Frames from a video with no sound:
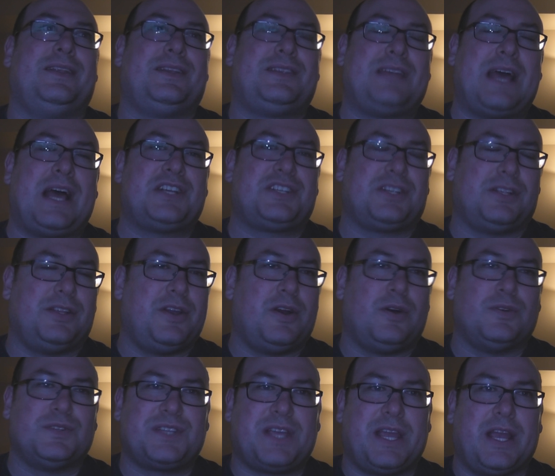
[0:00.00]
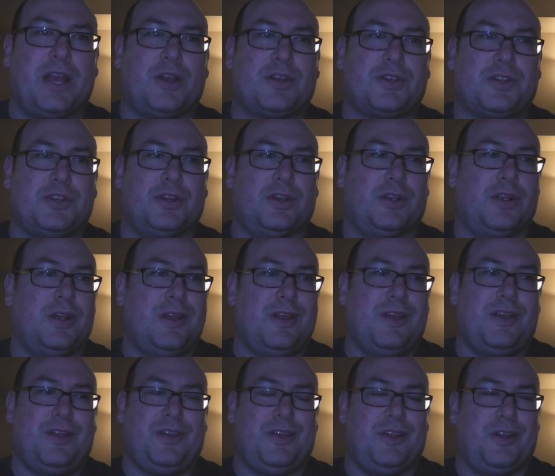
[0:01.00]
Natasha Lyonne's character,
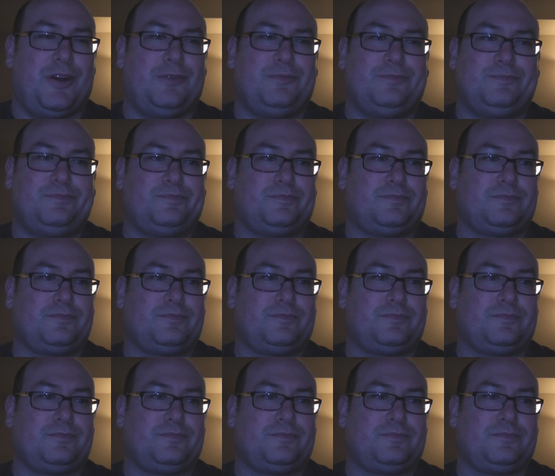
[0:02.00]
you know,